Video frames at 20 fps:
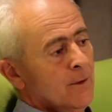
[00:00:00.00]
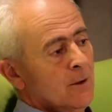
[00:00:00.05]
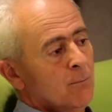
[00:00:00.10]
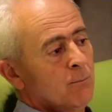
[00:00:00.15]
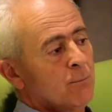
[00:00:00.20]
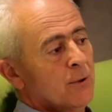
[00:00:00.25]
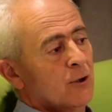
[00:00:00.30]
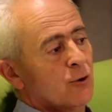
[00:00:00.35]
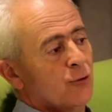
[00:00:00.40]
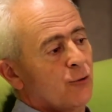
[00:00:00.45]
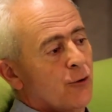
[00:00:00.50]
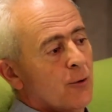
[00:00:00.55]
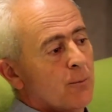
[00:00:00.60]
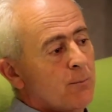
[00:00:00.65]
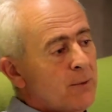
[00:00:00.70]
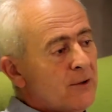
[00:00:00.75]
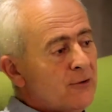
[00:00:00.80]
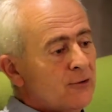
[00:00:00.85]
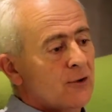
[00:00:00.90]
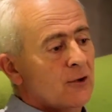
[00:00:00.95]
because the
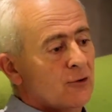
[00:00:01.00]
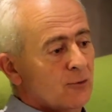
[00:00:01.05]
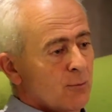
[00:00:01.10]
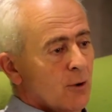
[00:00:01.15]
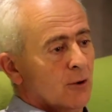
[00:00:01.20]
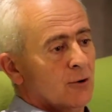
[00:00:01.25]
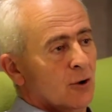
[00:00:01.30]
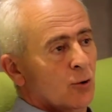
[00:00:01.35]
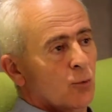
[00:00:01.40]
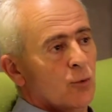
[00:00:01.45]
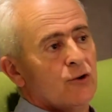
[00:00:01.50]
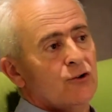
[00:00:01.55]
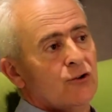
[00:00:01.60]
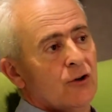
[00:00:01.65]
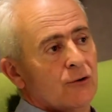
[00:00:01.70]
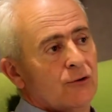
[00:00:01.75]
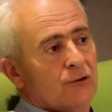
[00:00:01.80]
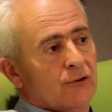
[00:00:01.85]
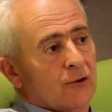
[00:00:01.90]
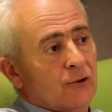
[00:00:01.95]
business model which
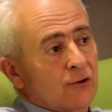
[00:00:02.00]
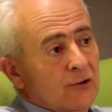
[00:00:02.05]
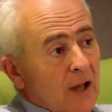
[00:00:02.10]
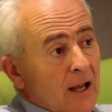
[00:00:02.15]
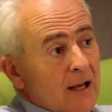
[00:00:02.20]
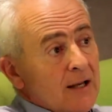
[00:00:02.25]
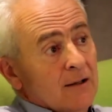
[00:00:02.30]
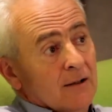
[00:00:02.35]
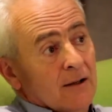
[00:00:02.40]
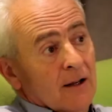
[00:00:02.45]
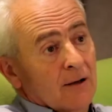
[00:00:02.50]
has sustained